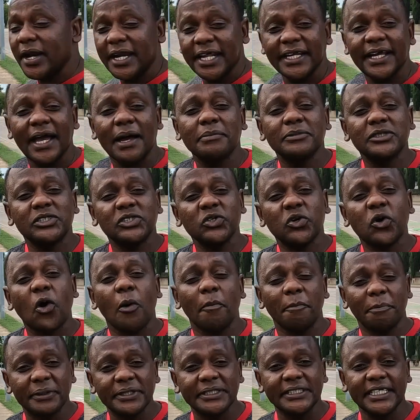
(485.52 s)
when it comes to
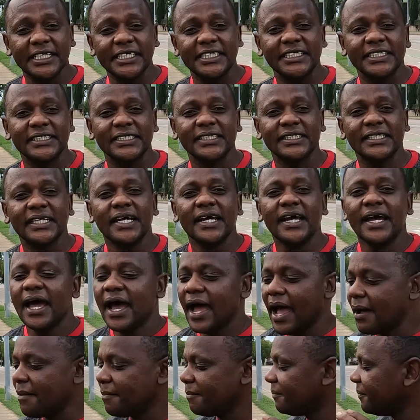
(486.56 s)
composition,
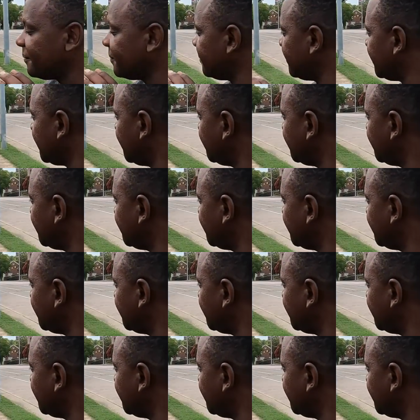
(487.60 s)
I'm